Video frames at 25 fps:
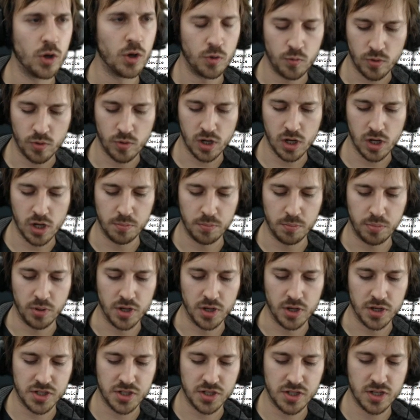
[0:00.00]
One
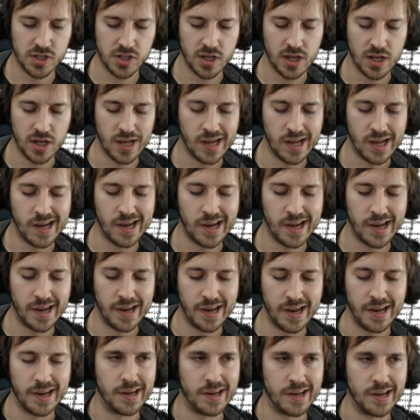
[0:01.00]
plus
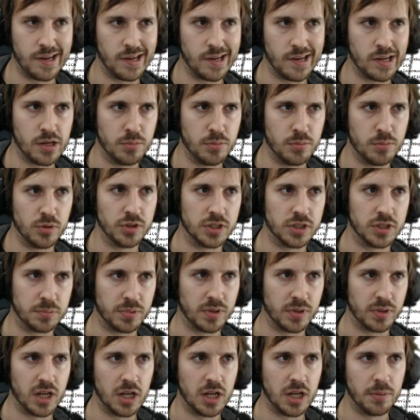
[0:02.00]
i
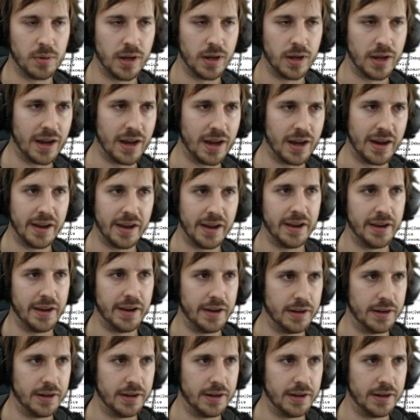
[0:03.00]
multiplied by i.